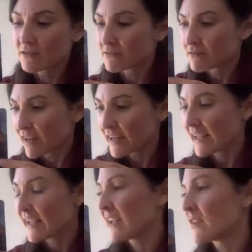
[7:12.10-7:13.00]

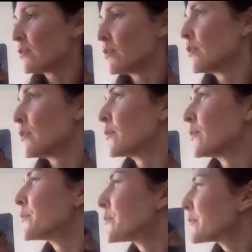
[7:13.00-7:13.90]
running,
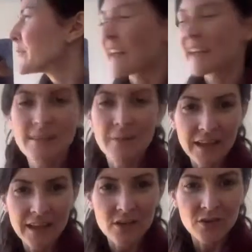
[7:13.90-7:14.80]
or like
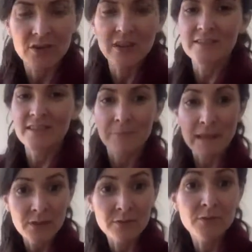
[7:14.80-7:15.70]
something, you know, that's going to
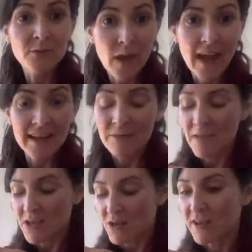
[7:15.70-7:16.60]
make you sweat and
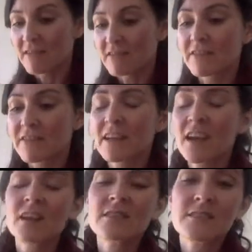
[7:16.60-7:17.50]
make you get rid of it.
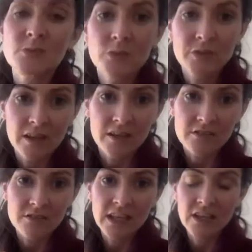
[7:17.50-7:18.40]
Sauna
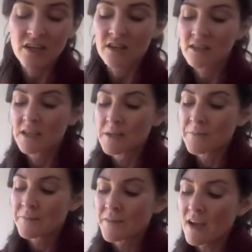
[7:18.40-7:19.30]
is really good,
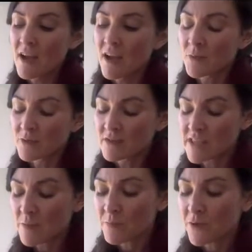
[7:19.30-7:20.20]
or
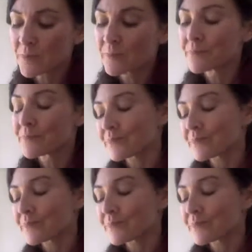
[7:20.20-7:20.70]
steam room.